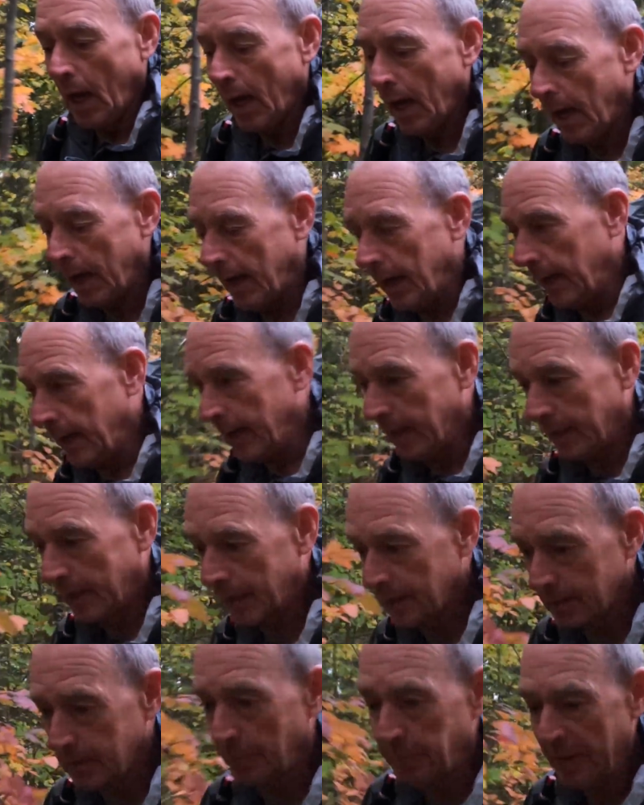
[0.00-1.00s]
The
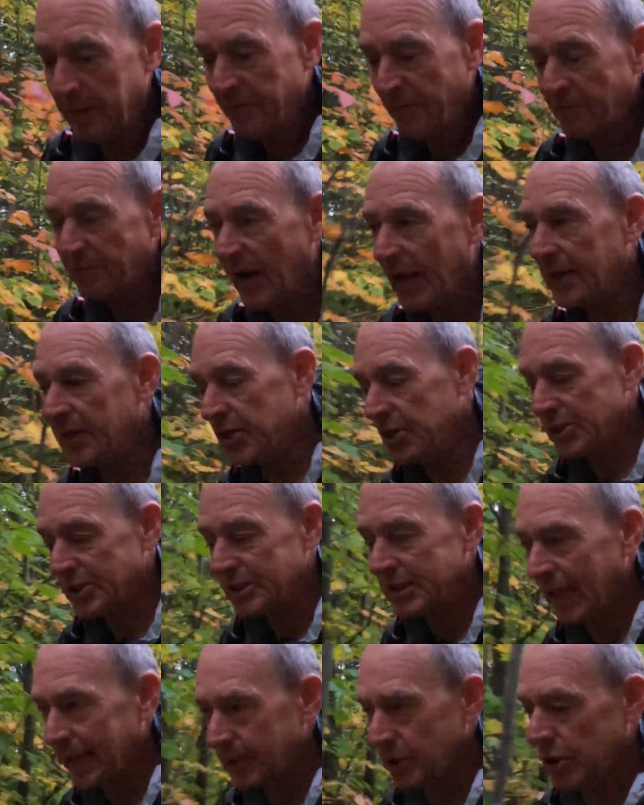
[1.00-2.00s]
Beaver Valley
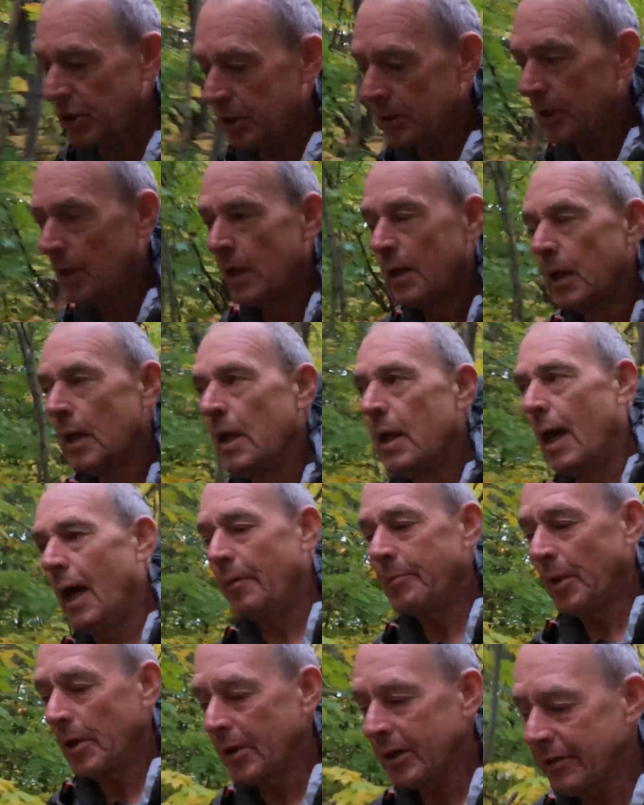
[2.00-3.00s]
section,
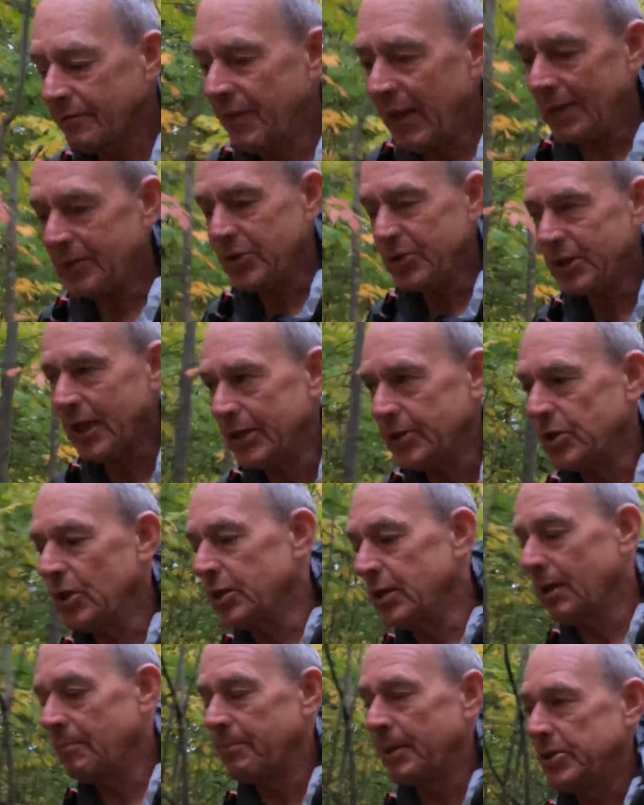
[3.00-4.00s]
I believe that's
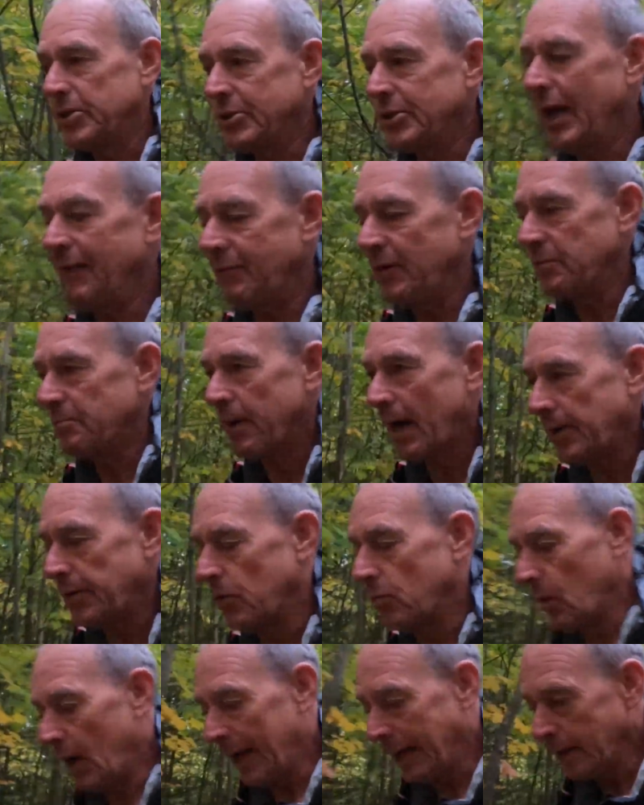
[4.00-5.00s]
section number 7, by
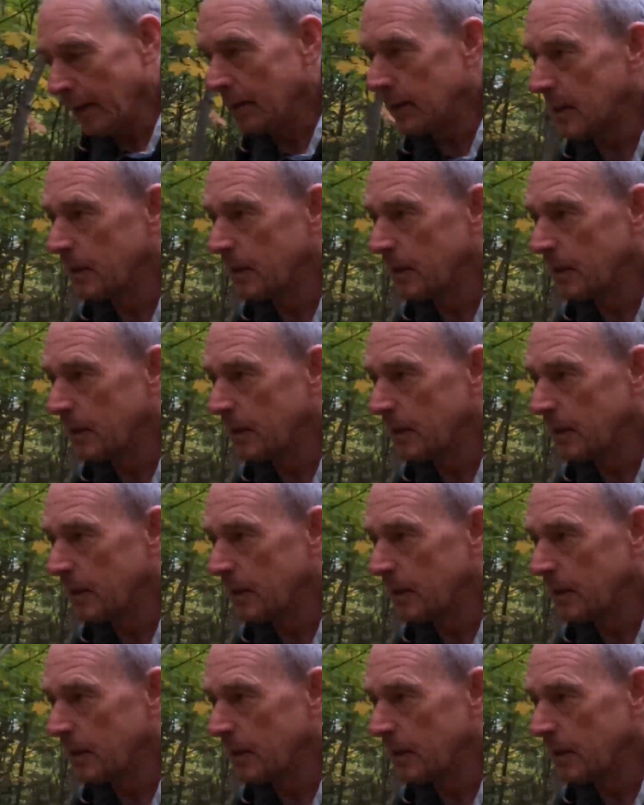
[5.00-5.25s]
the way,